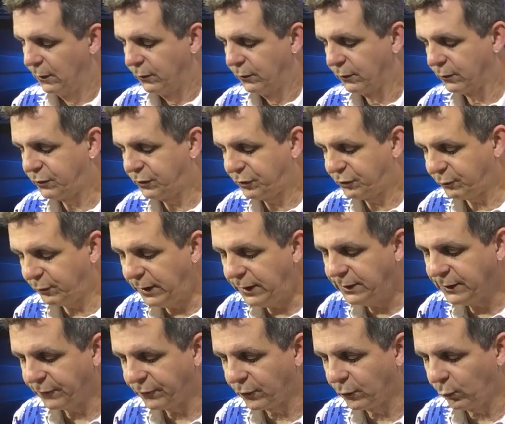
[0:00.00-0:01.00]
There's 3
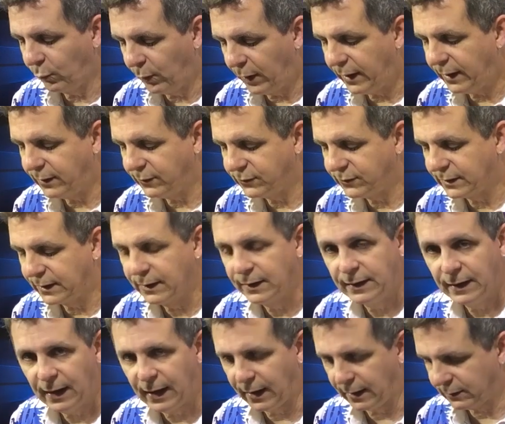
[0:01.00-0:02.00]
different ways to
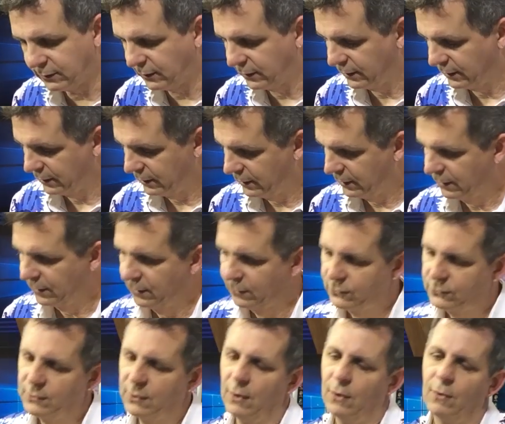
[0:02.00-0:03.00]
connect.
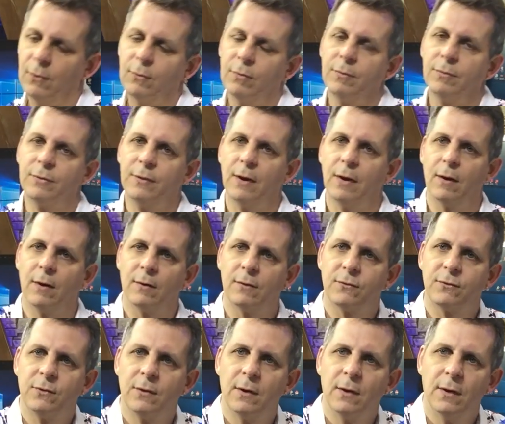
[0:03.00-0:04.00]
So
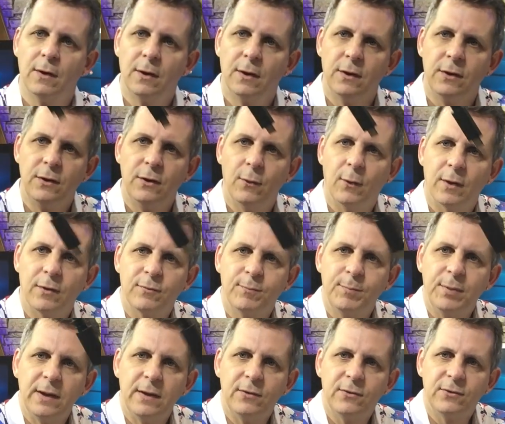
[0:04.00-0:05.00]
there's
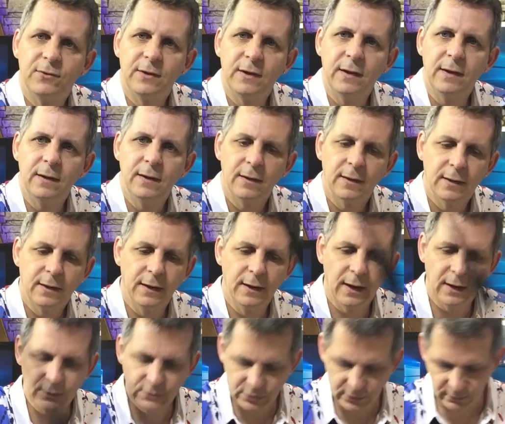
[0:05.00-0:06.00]
USB-C
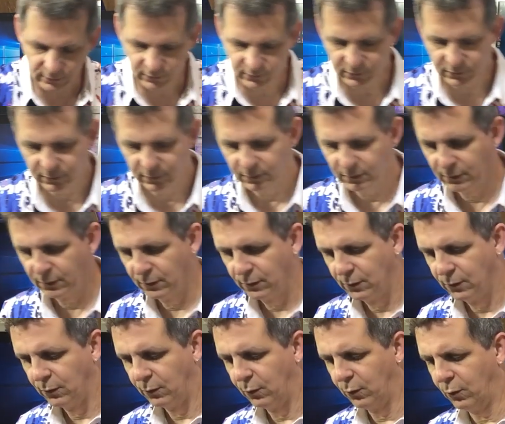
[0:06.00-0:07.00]
connections,
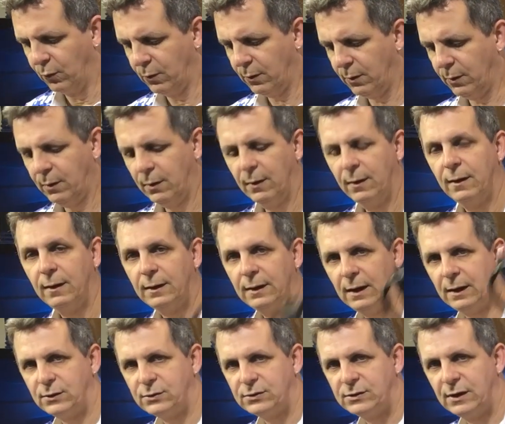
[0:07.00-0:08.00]
or
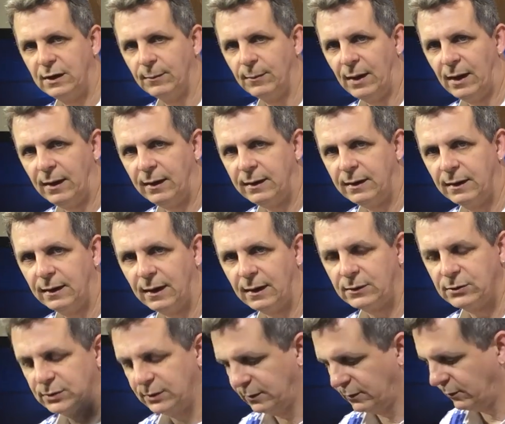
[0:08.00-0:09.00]
HDMI
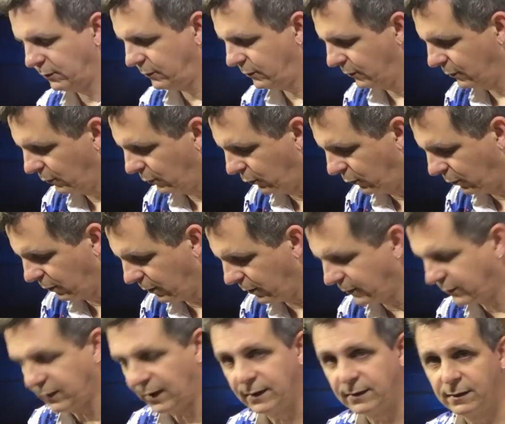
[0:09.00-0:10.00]
connections, or
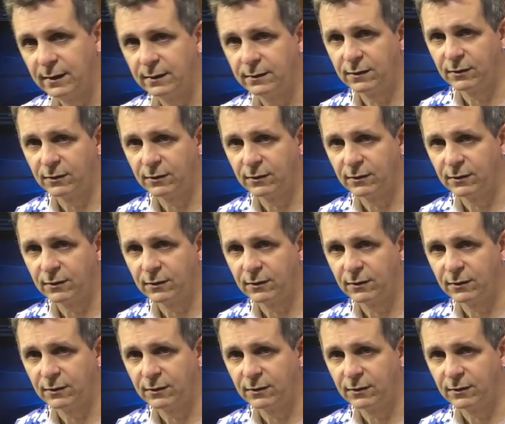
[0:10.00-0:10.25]
as I did,